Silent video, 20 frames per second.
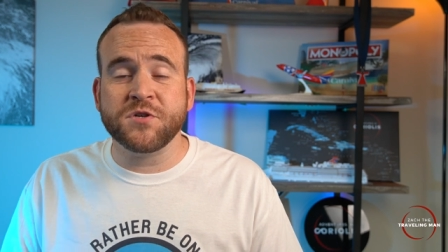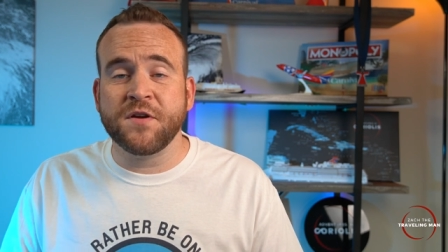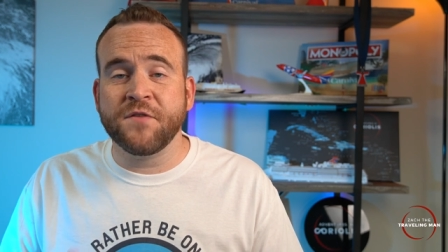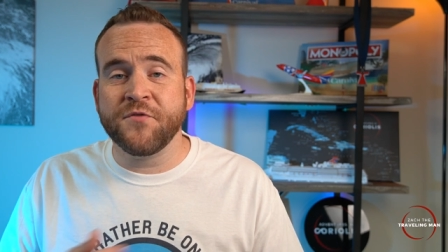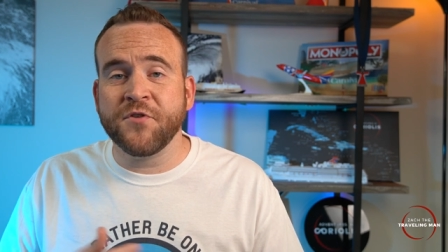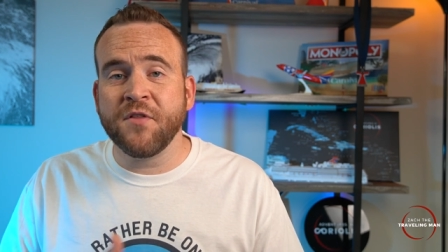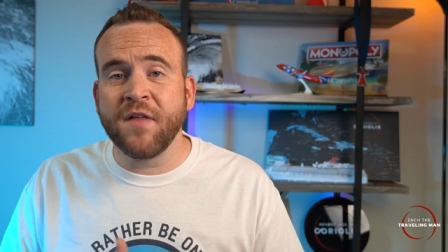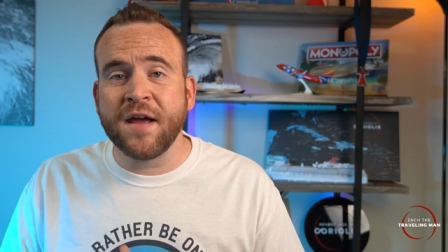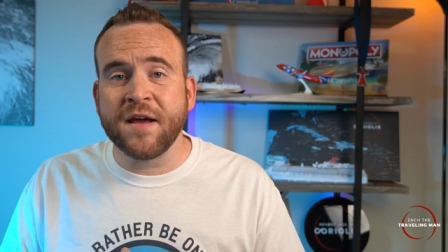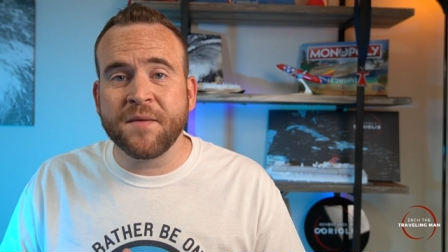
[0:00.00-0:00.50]
And if
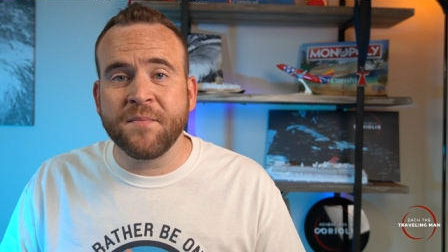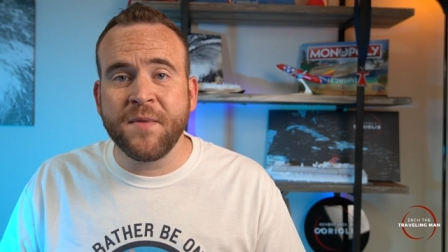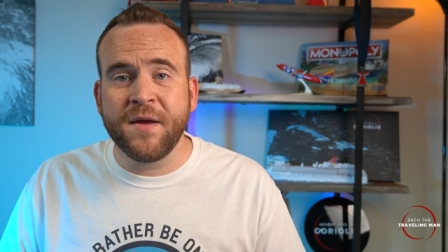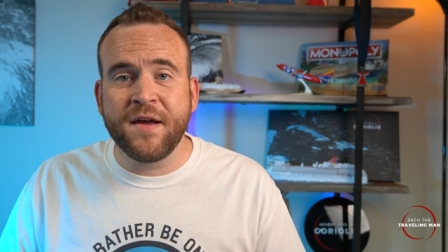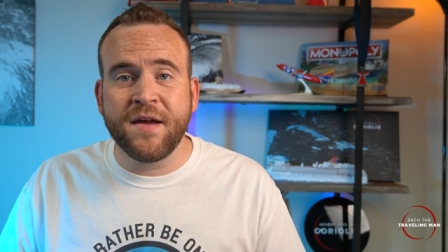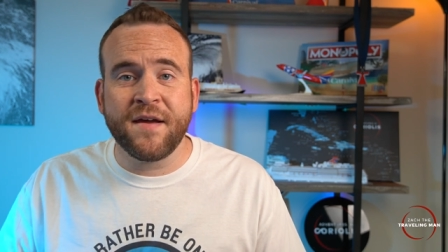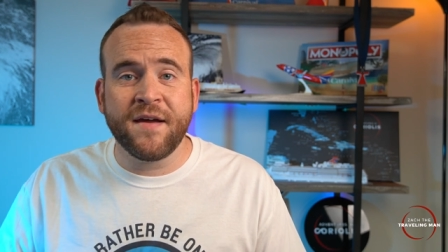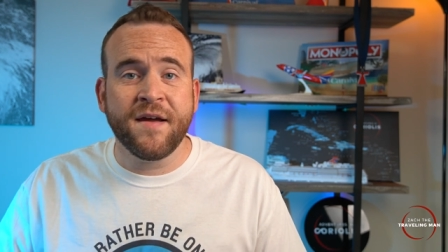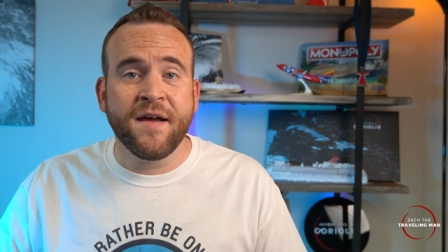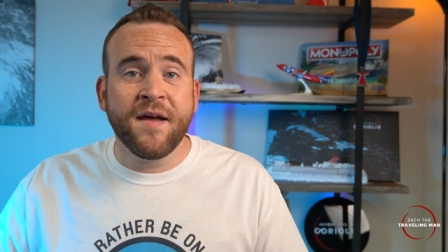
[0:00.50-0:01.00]
you're like
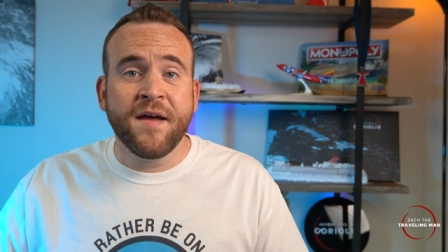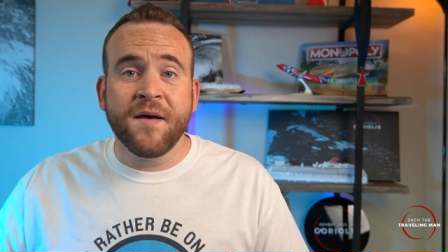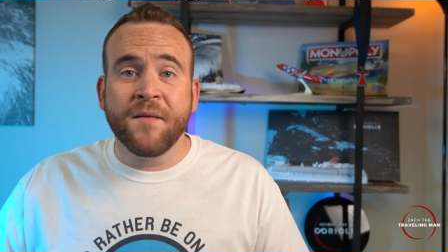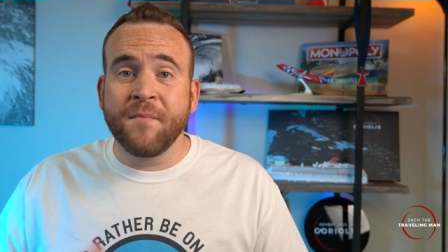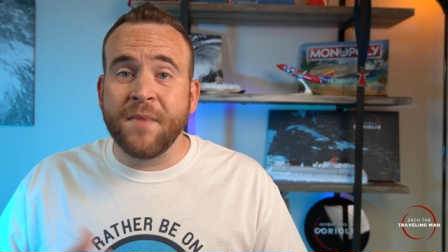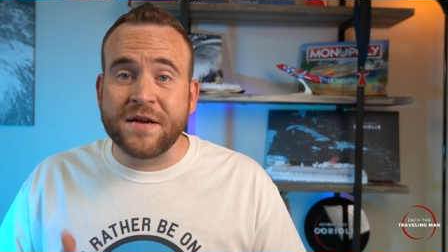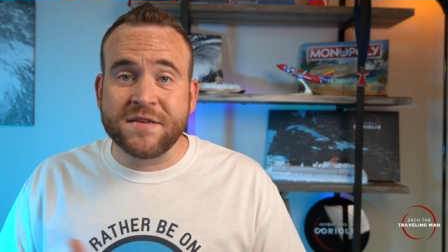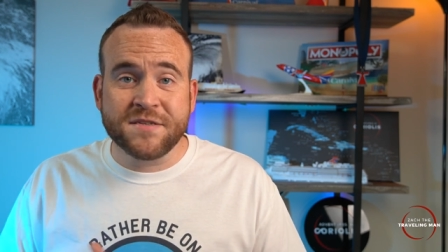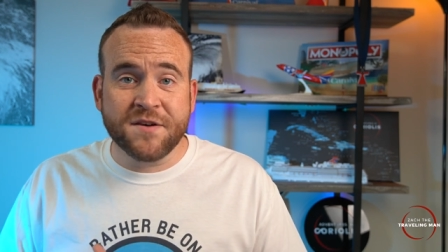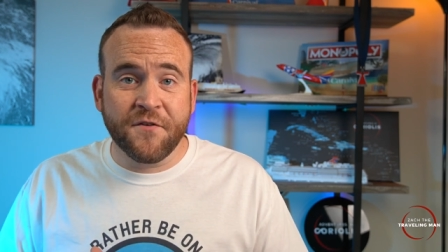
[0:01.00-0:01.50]
me,
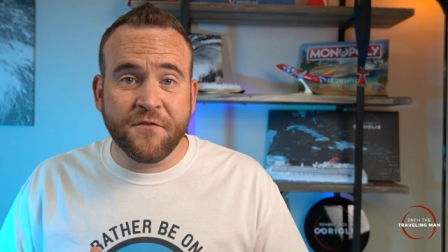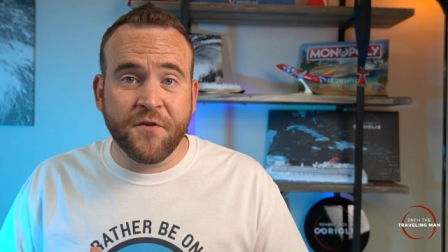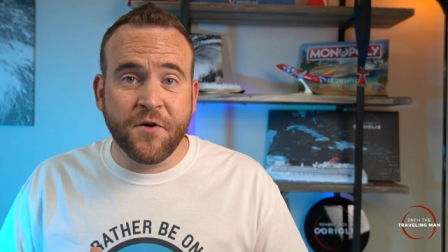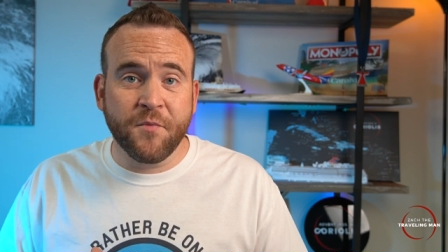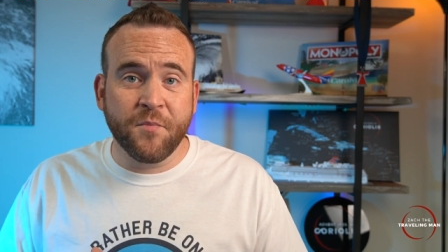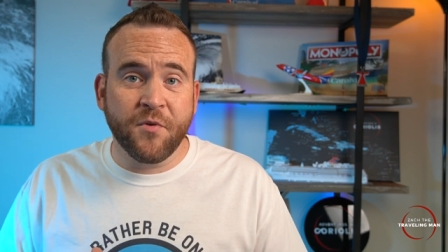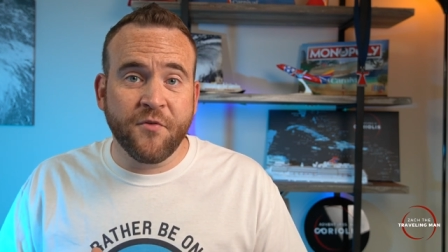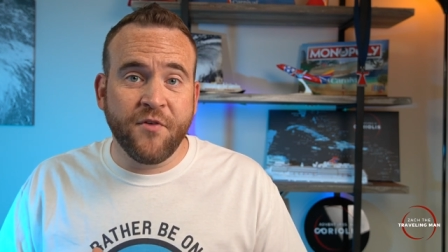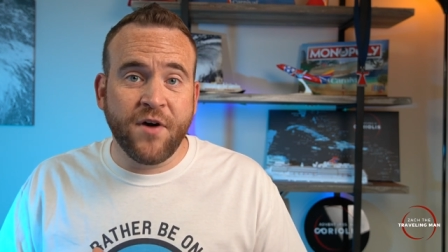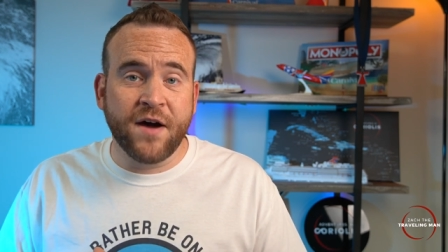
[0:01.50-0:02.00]
my cell
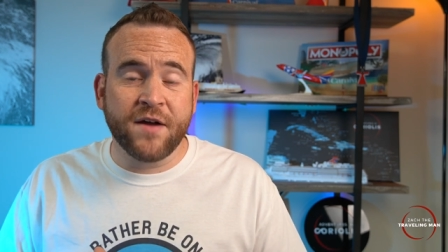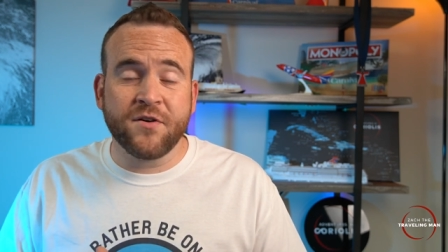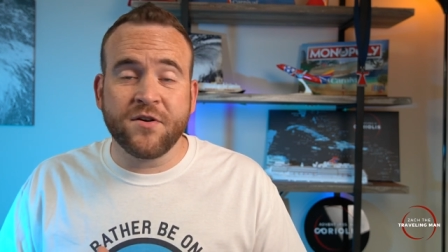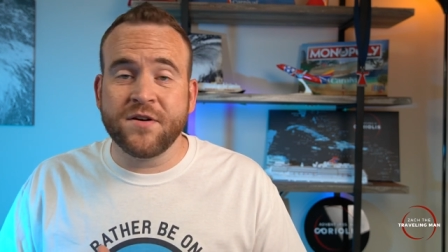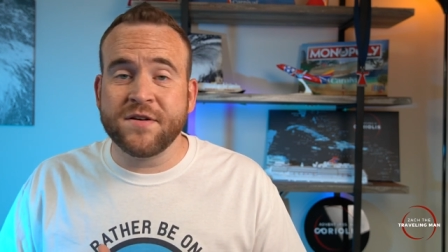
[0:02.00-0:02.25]
phone provider